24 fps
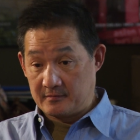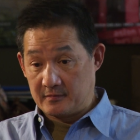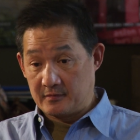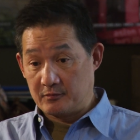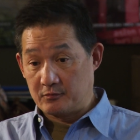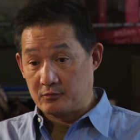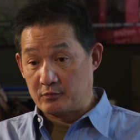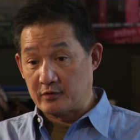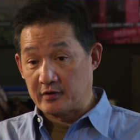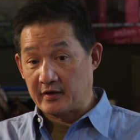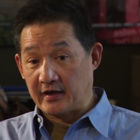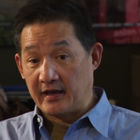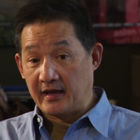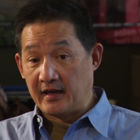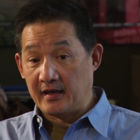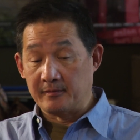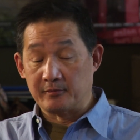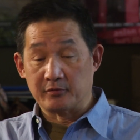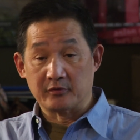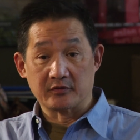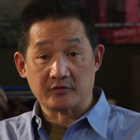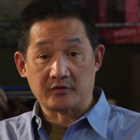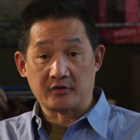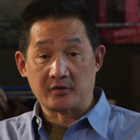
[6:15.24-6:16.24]
were
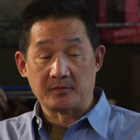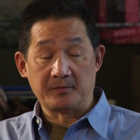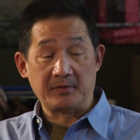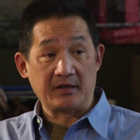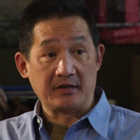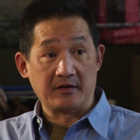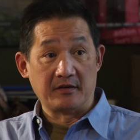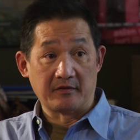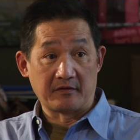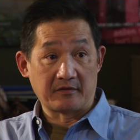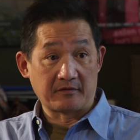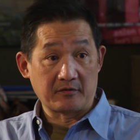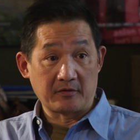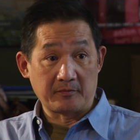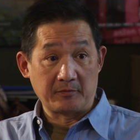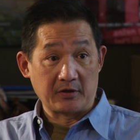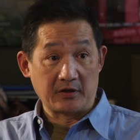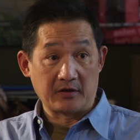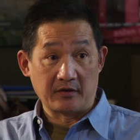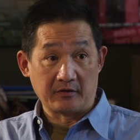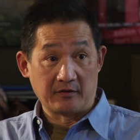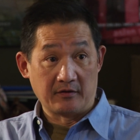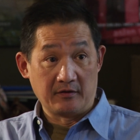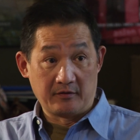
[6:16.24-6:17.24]
able to be
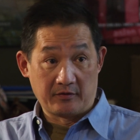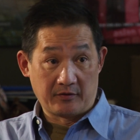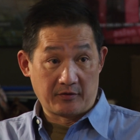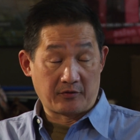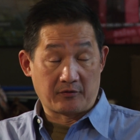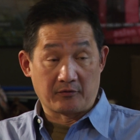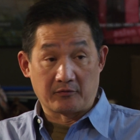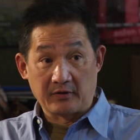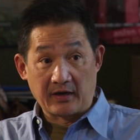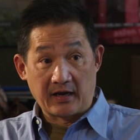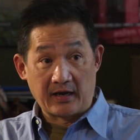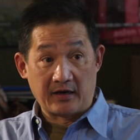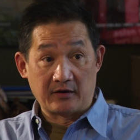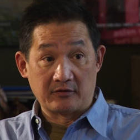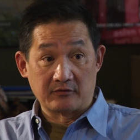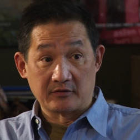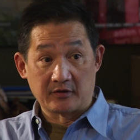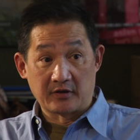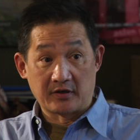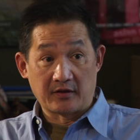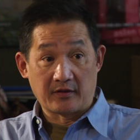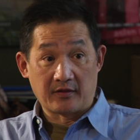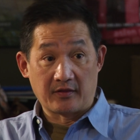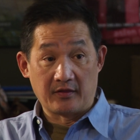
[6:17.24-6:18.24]
distributed
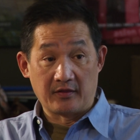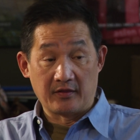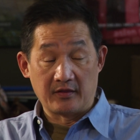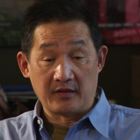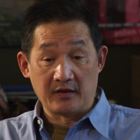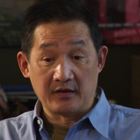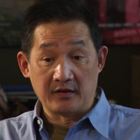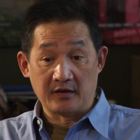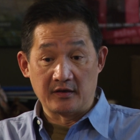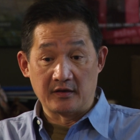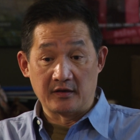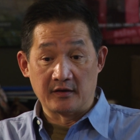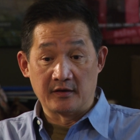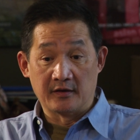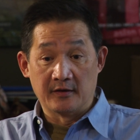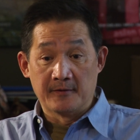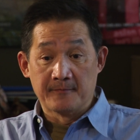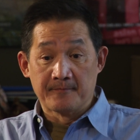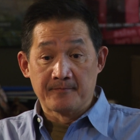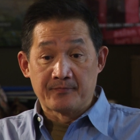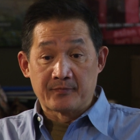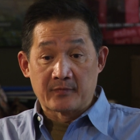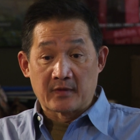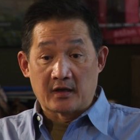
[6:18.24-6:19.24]
throughout the
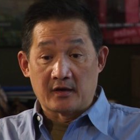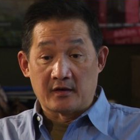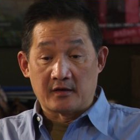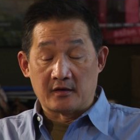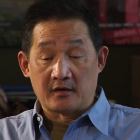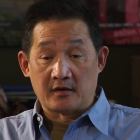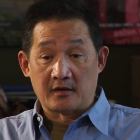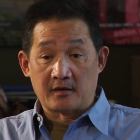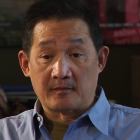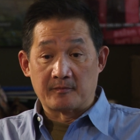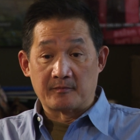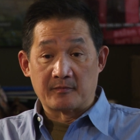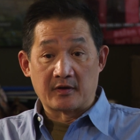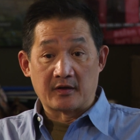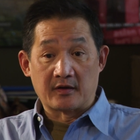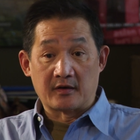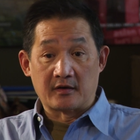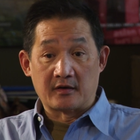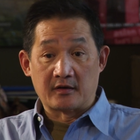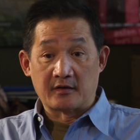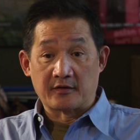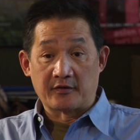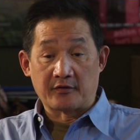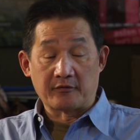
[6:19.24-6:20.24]
um,
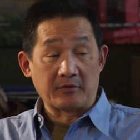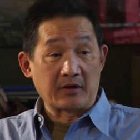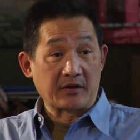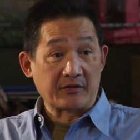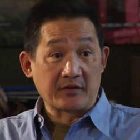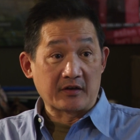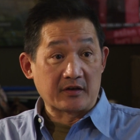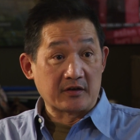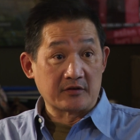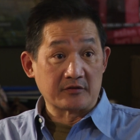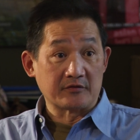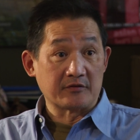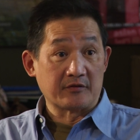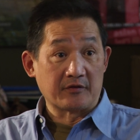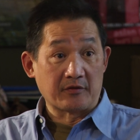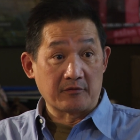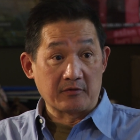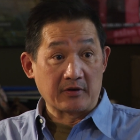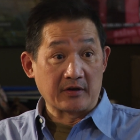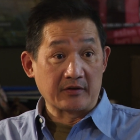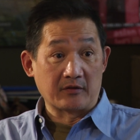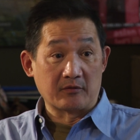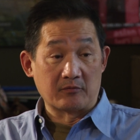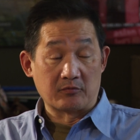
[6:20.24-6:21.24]
uh, throughout the country,
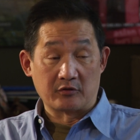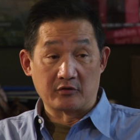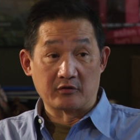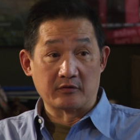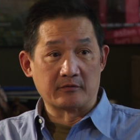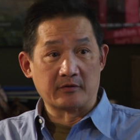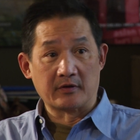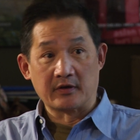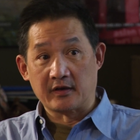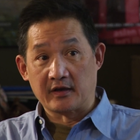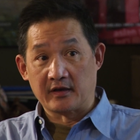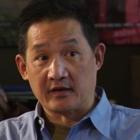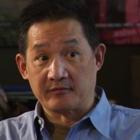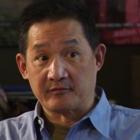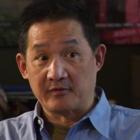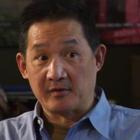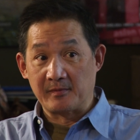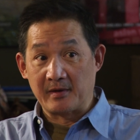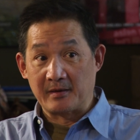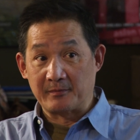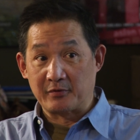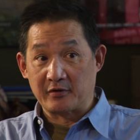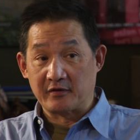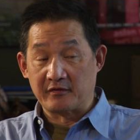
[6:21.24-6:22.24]
throughout the world. And
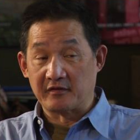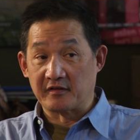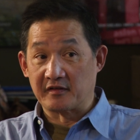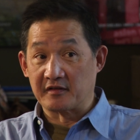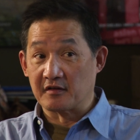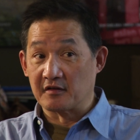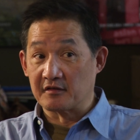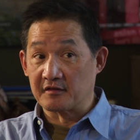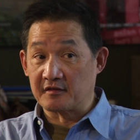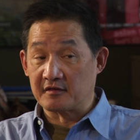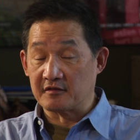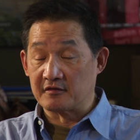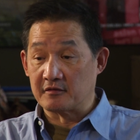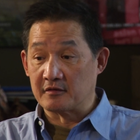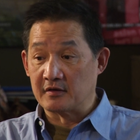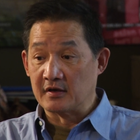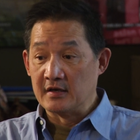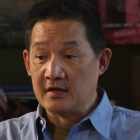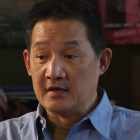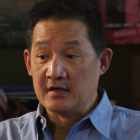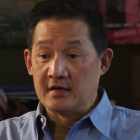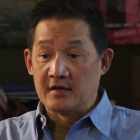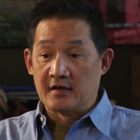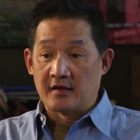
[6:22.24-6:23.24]
remember, it was also
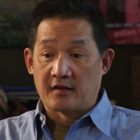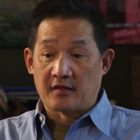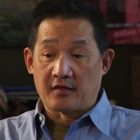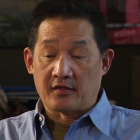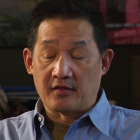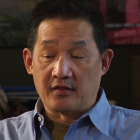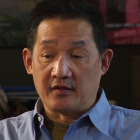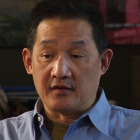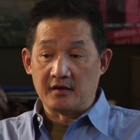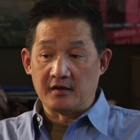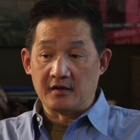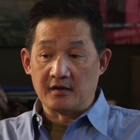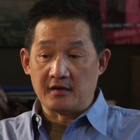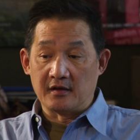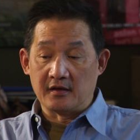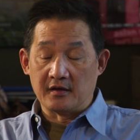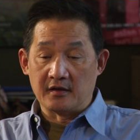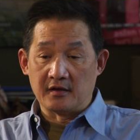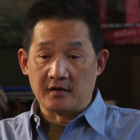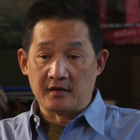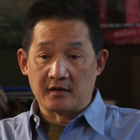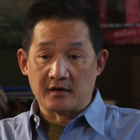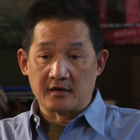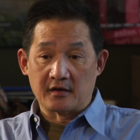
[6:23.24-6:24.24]

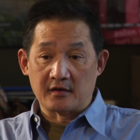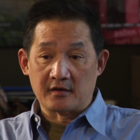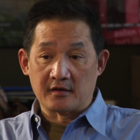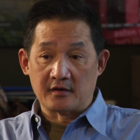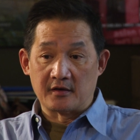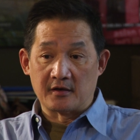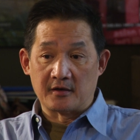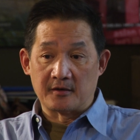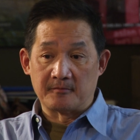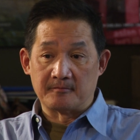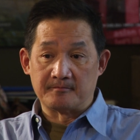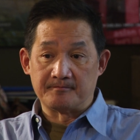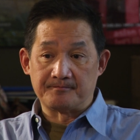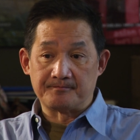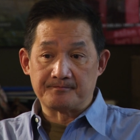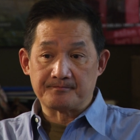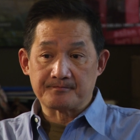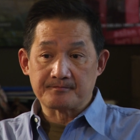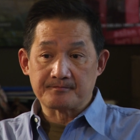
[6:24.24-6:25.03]
the um,